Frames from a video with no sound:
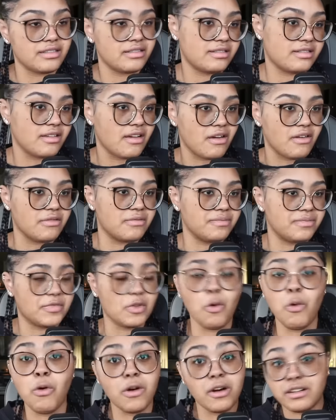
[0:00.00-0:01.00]
So,
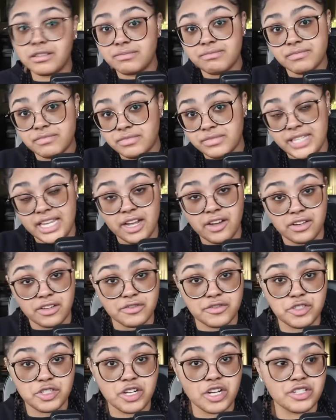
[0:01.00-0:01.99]
or narrative
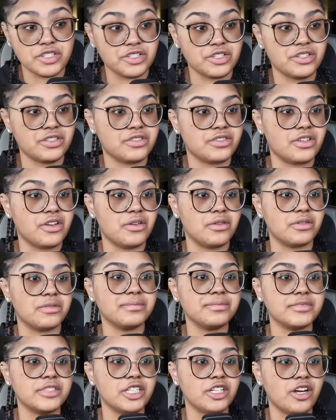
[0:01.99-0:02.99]
structure, so
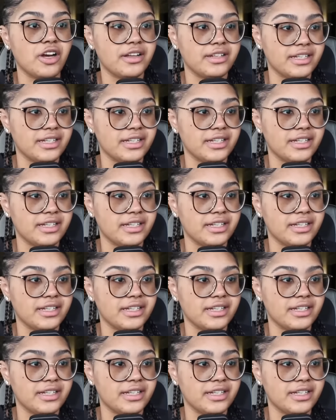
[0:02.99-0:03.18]
good on